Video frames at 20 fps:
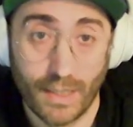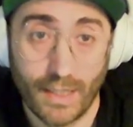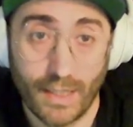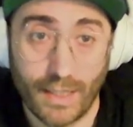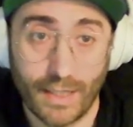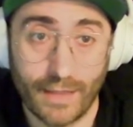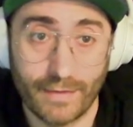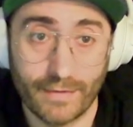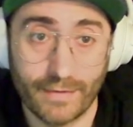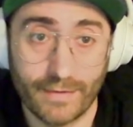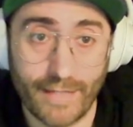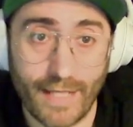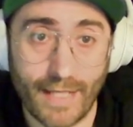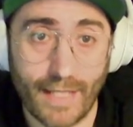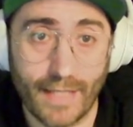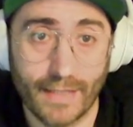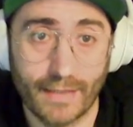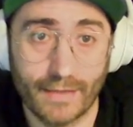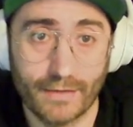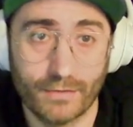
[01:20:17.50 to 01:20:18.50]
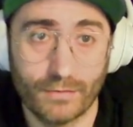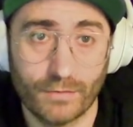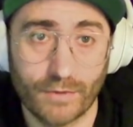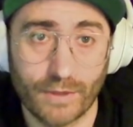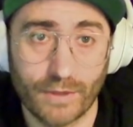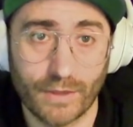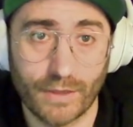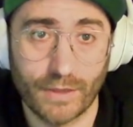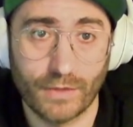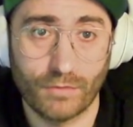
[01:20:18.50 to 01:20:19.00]
And then we
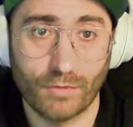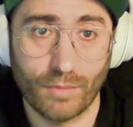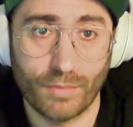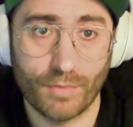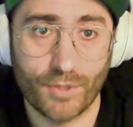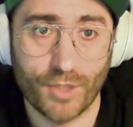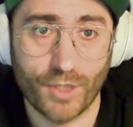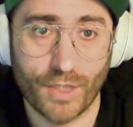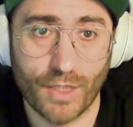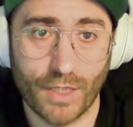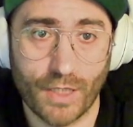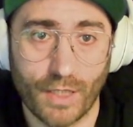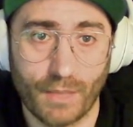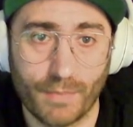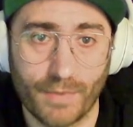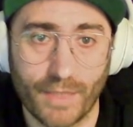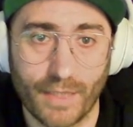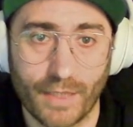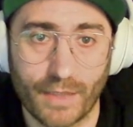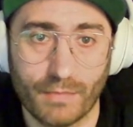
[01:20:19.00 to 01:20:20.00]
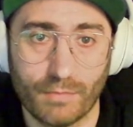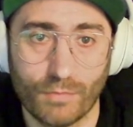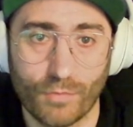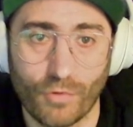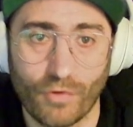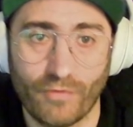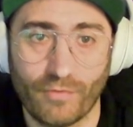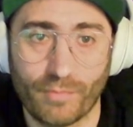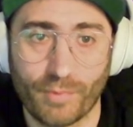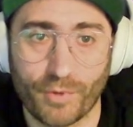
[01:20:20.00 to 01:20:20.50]
need to update
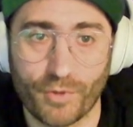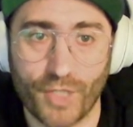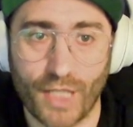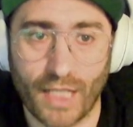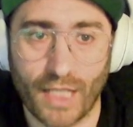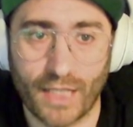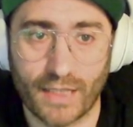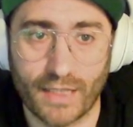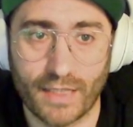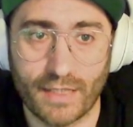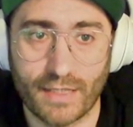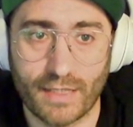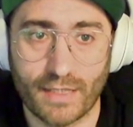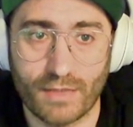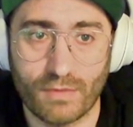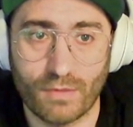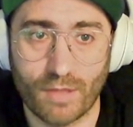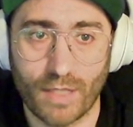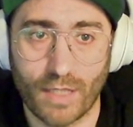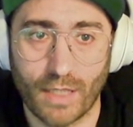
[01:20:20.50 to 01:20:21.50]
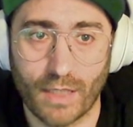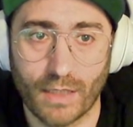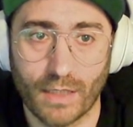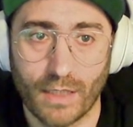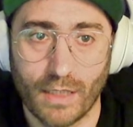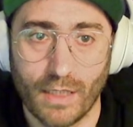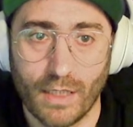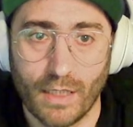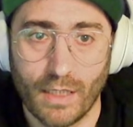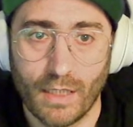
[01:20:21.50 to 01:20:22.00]
move projectiles as well.
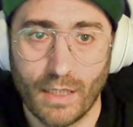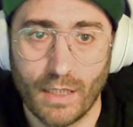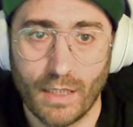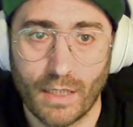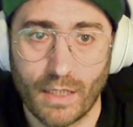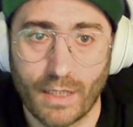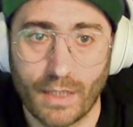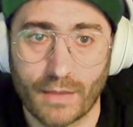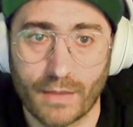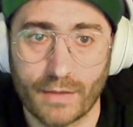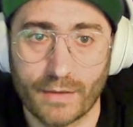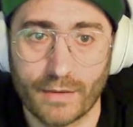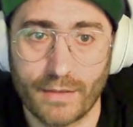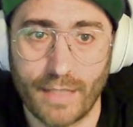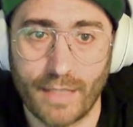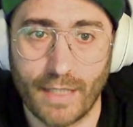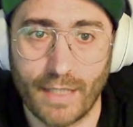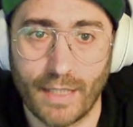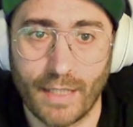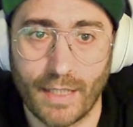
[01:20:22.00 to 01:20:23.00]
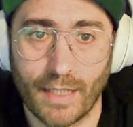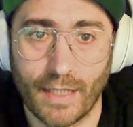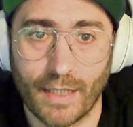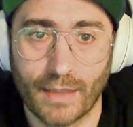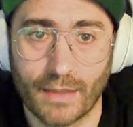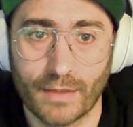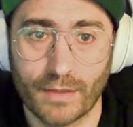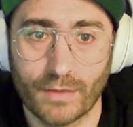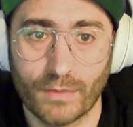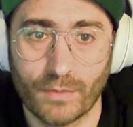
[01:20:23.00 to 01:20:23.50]
And
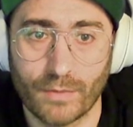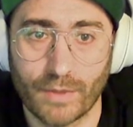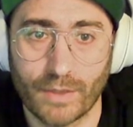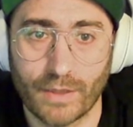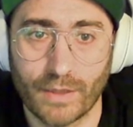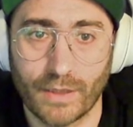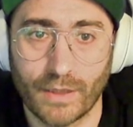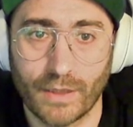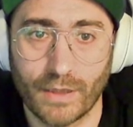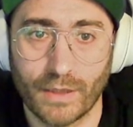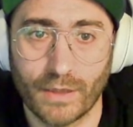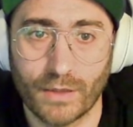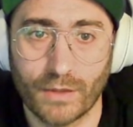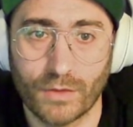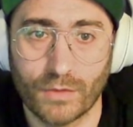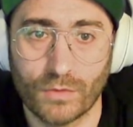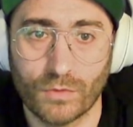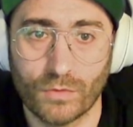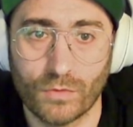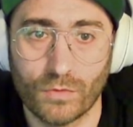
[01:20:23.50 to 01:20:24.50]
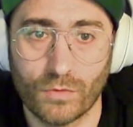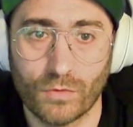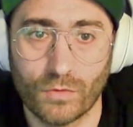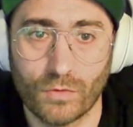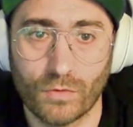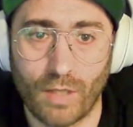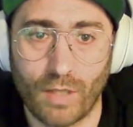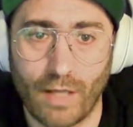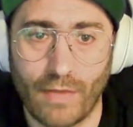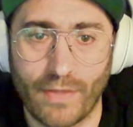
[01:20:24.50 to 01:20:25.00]
then we need
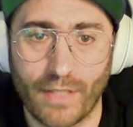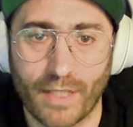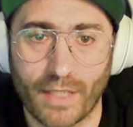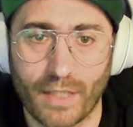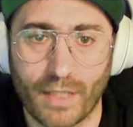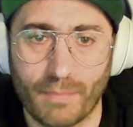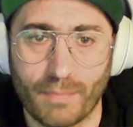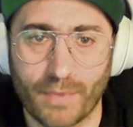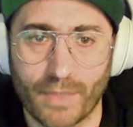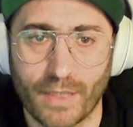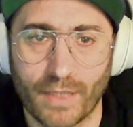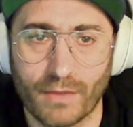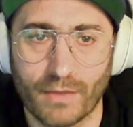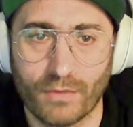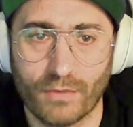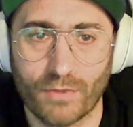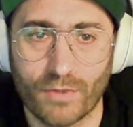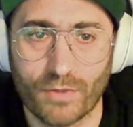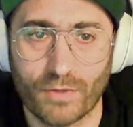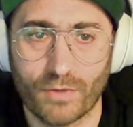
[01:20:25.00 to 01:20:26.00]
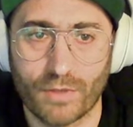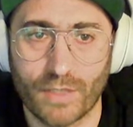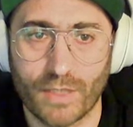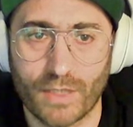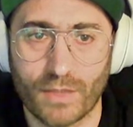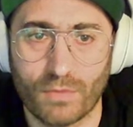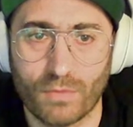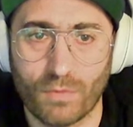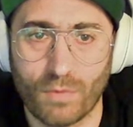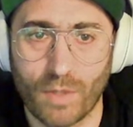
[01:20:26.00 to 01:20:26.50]
to, I think, update also
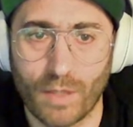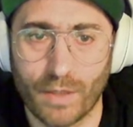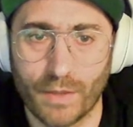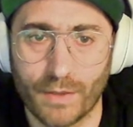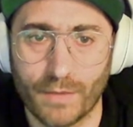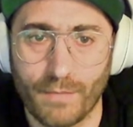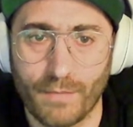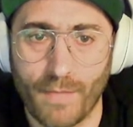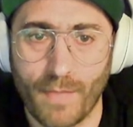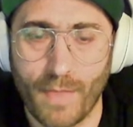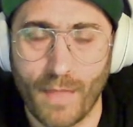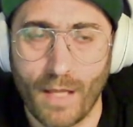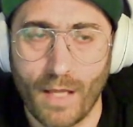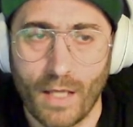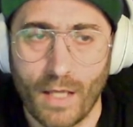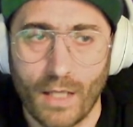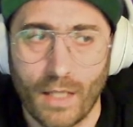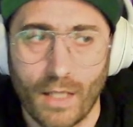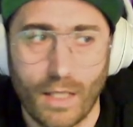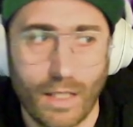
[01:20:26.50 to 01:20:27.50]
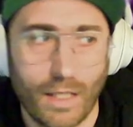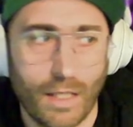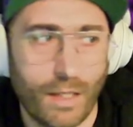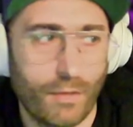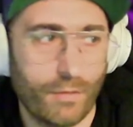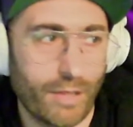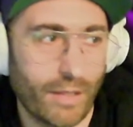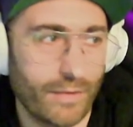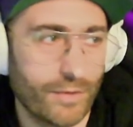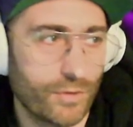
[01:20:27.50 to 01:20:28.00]
this one.
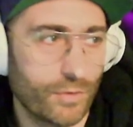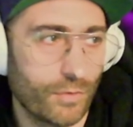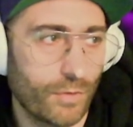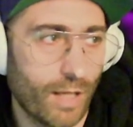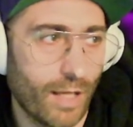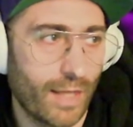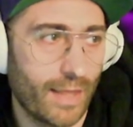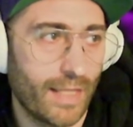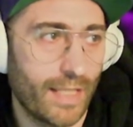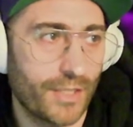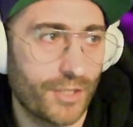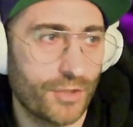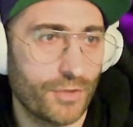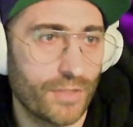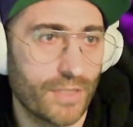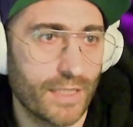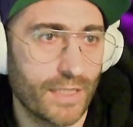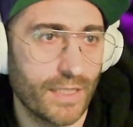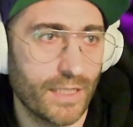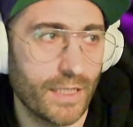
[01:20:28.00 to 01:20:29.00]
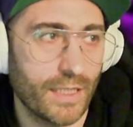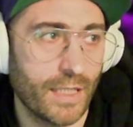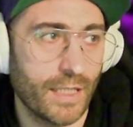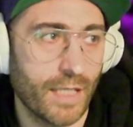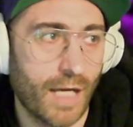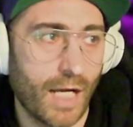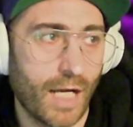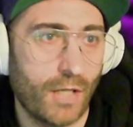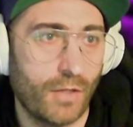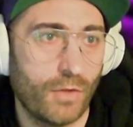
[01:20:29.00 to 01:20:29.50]
All right, so I'll let you see
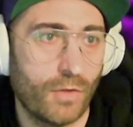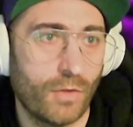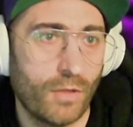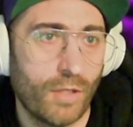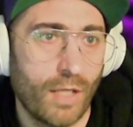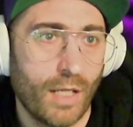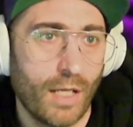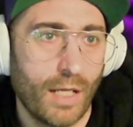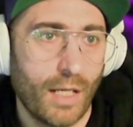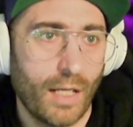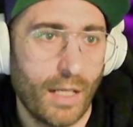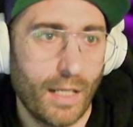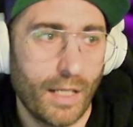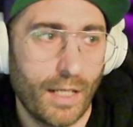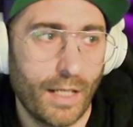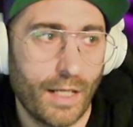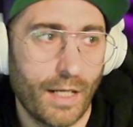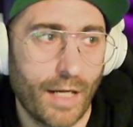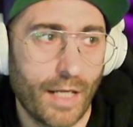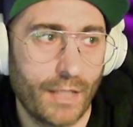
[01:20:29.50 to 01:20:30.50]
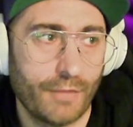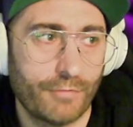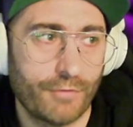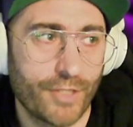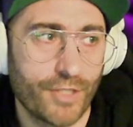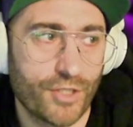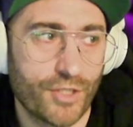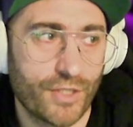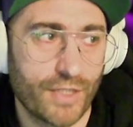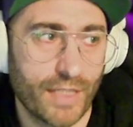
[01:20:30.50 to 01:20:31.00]
how I
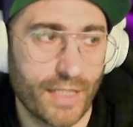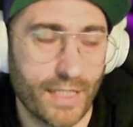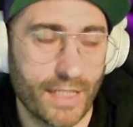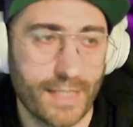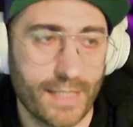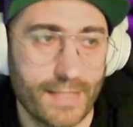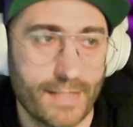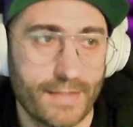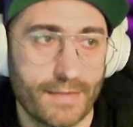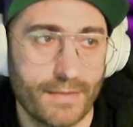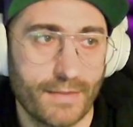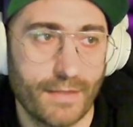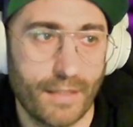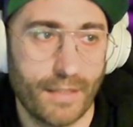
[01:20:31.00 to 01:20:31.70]
reached these